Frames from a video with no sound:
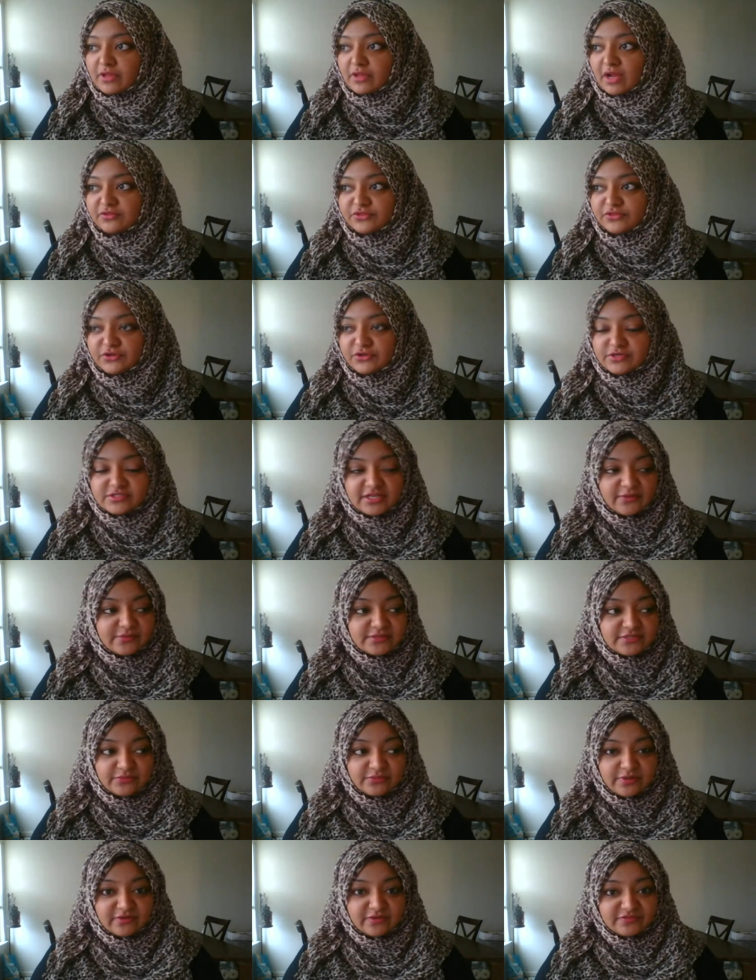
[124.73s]
Thursday was
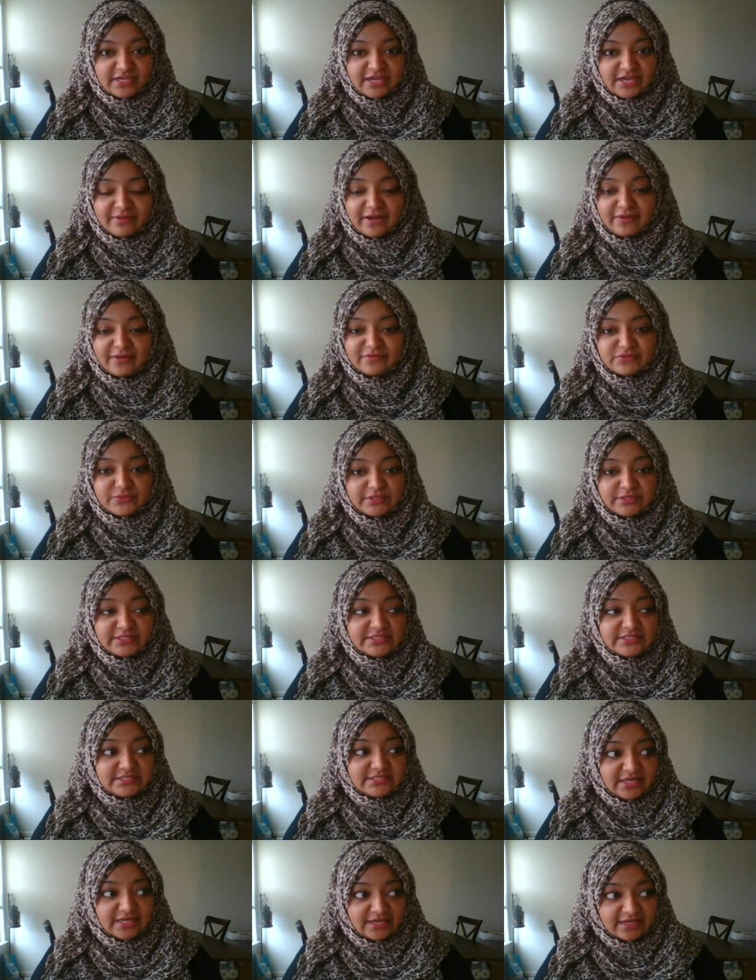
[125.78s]
a rough day. I mean, I was really
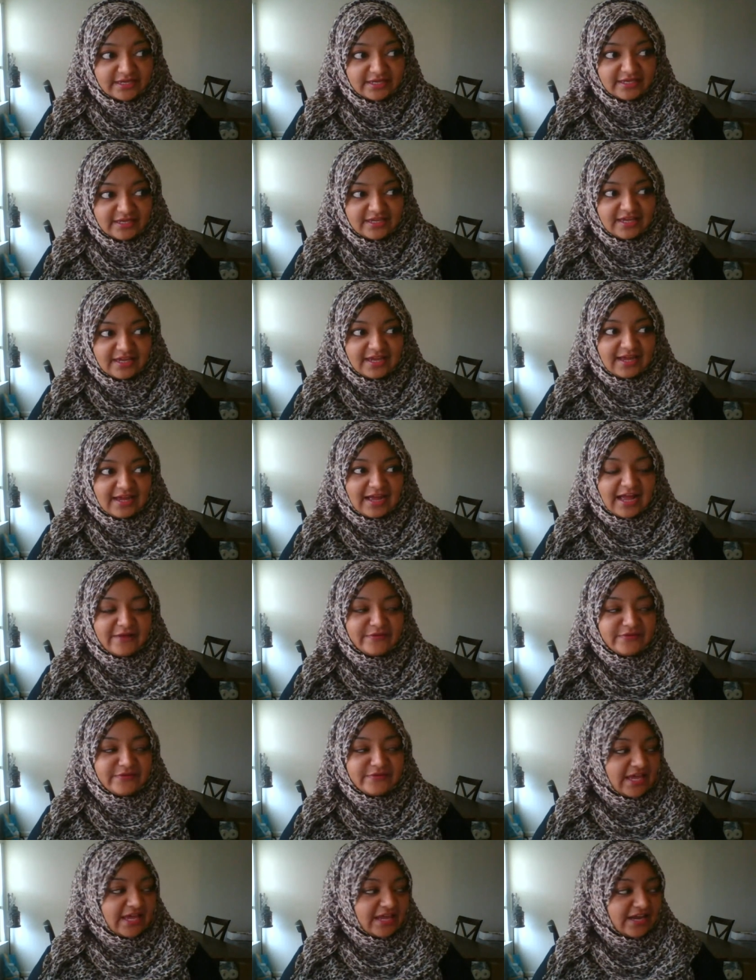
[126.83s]
sick. I
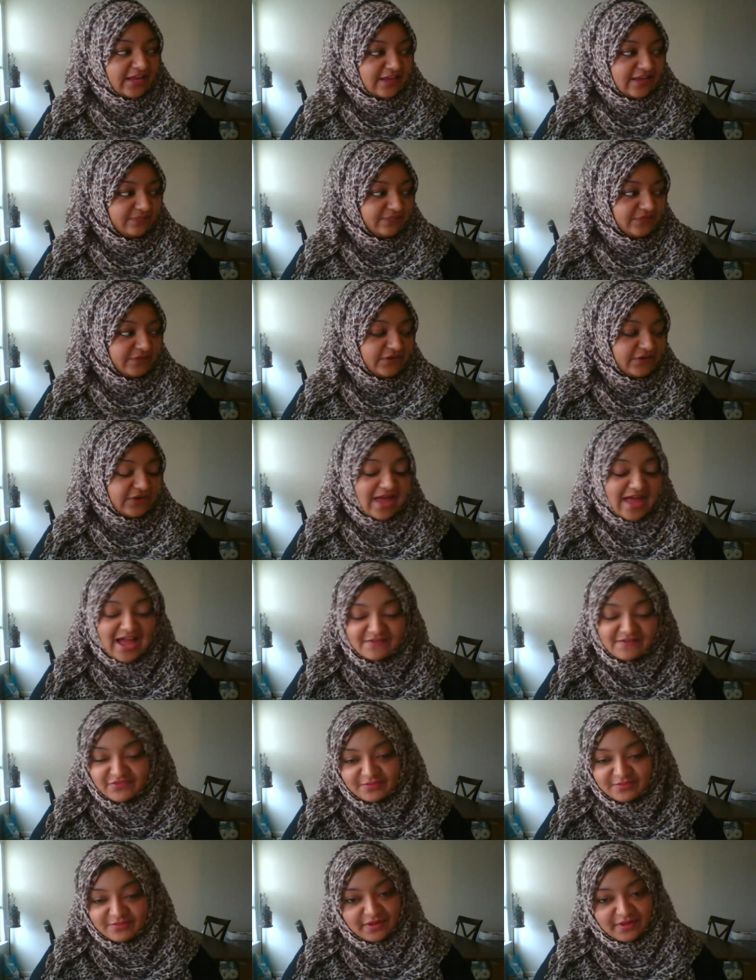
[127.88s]
was getting,
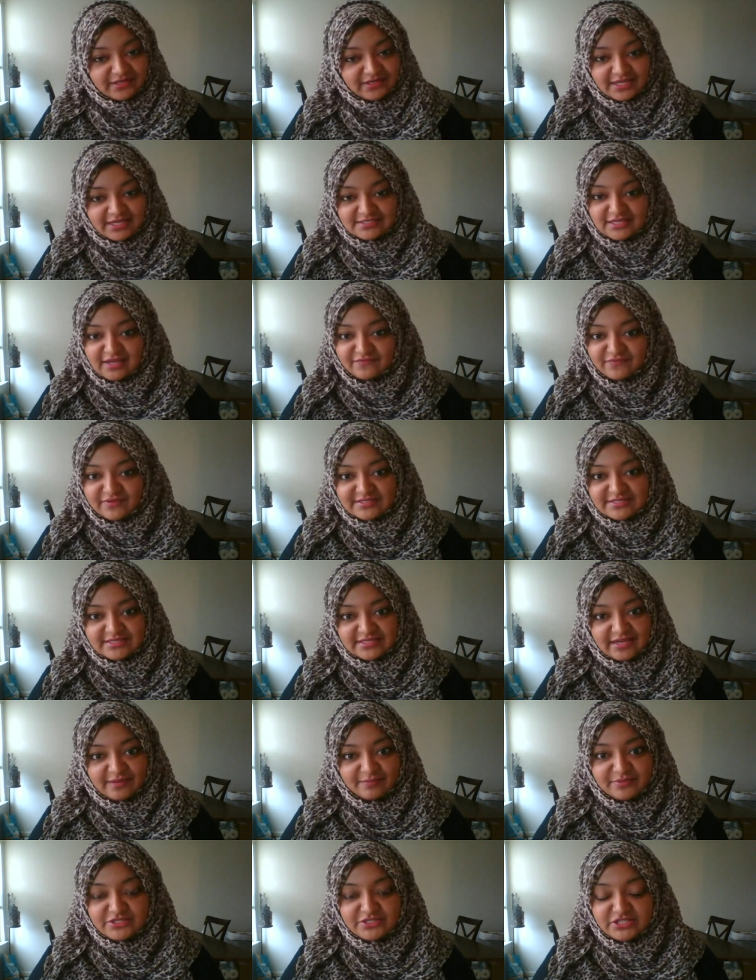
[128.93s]
after the podcast, obviously,
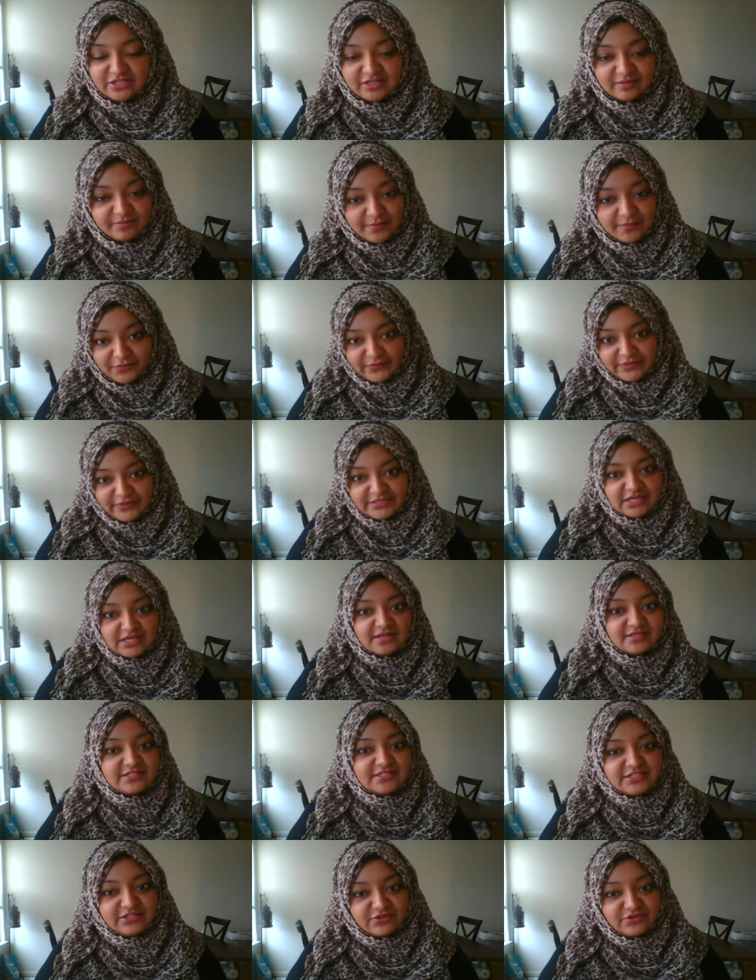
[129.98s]
a bajillion people reach
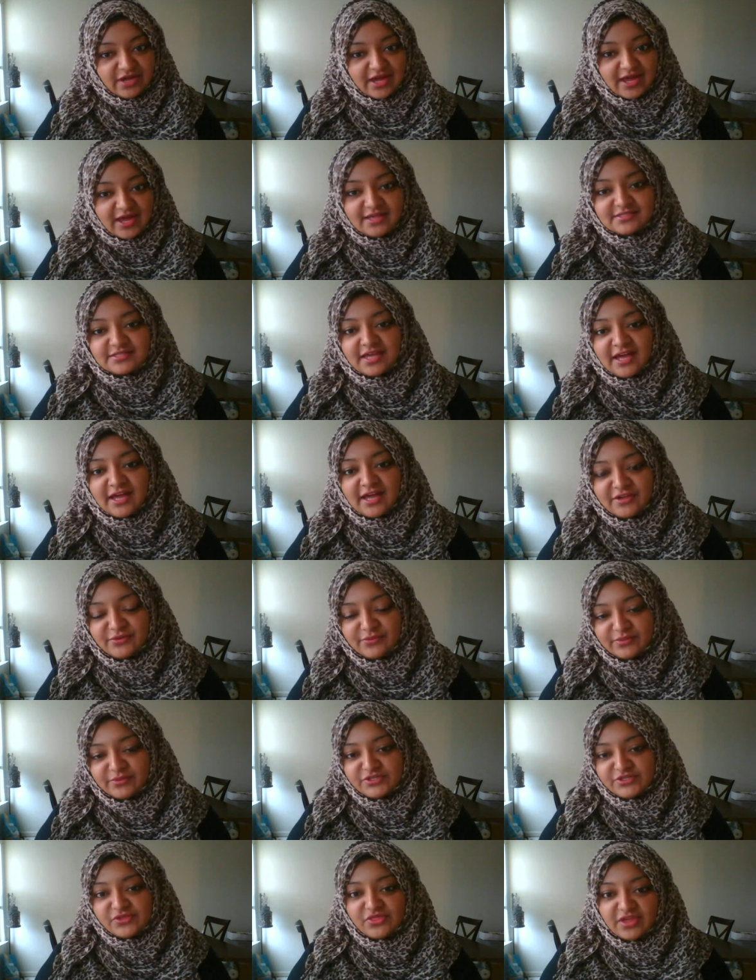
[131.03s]
out to you to ask
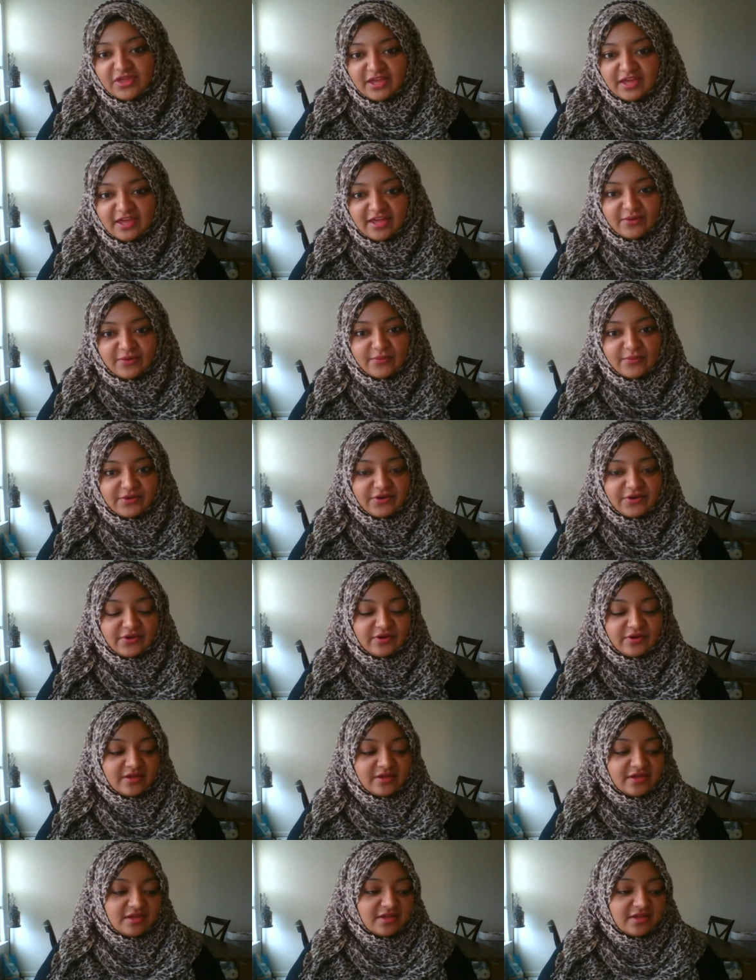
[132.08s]
what you think,
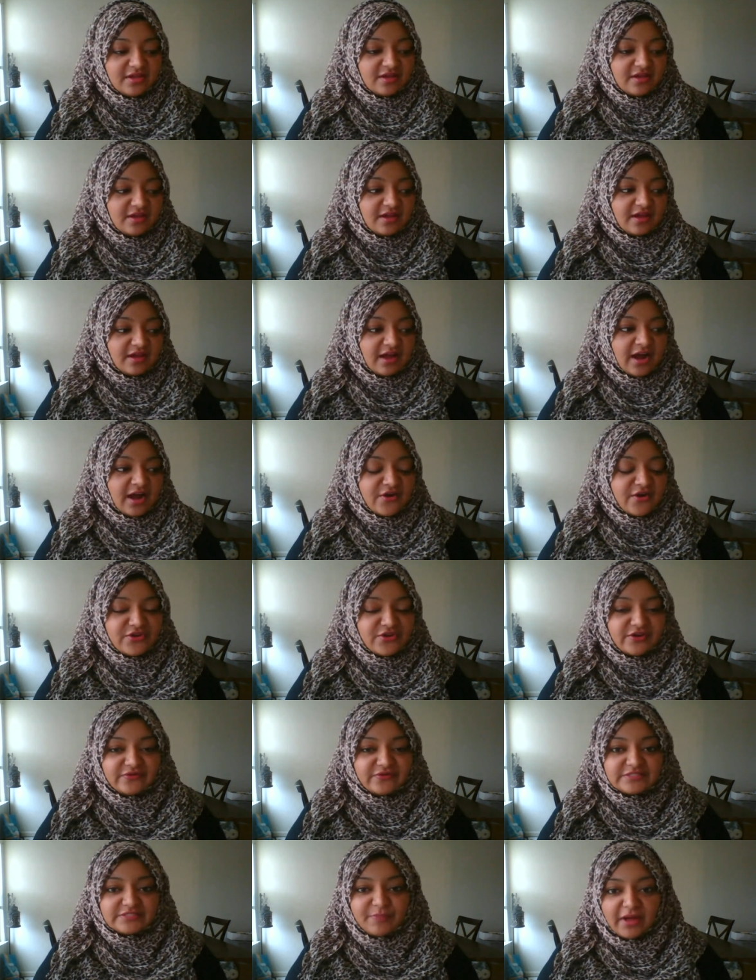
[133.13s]
how are you going
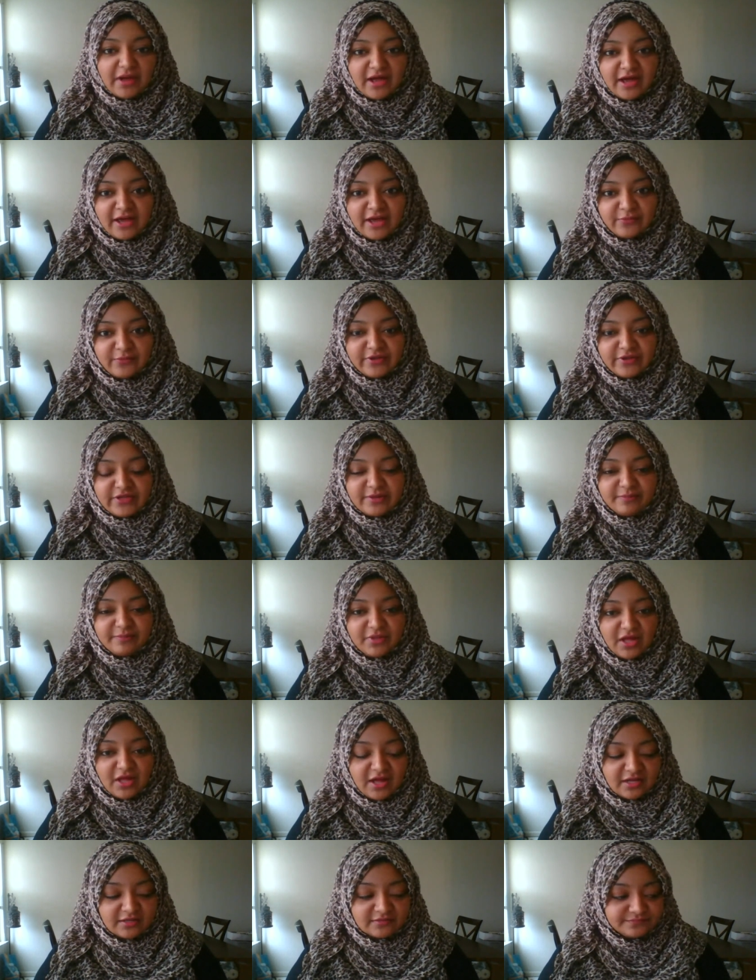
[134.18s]
to respond, what are you going to
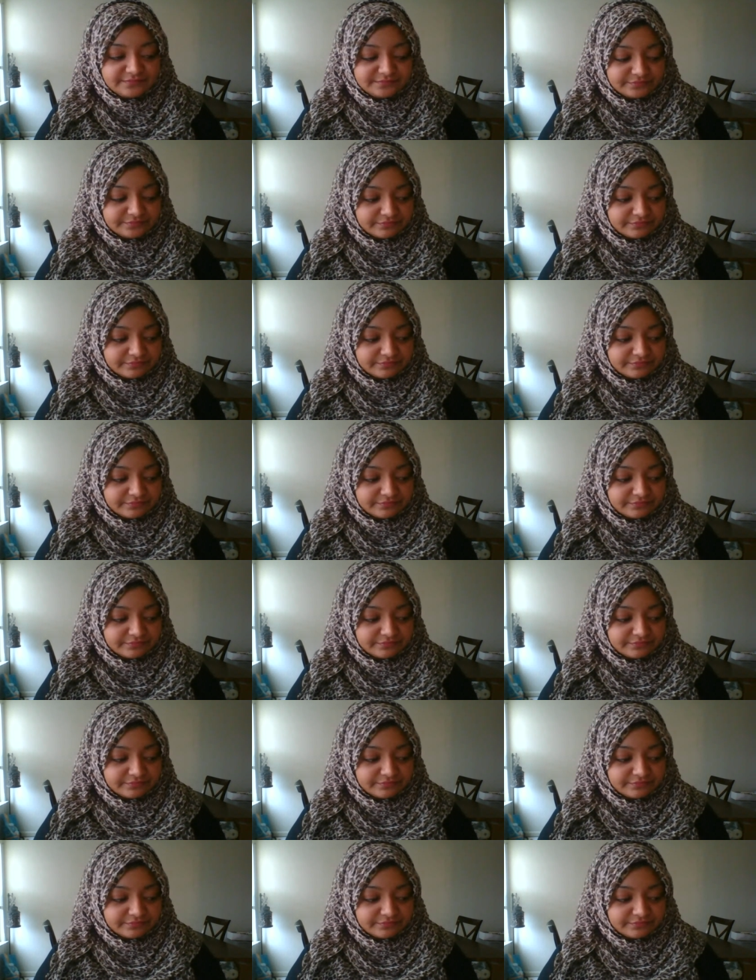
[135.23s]
blog.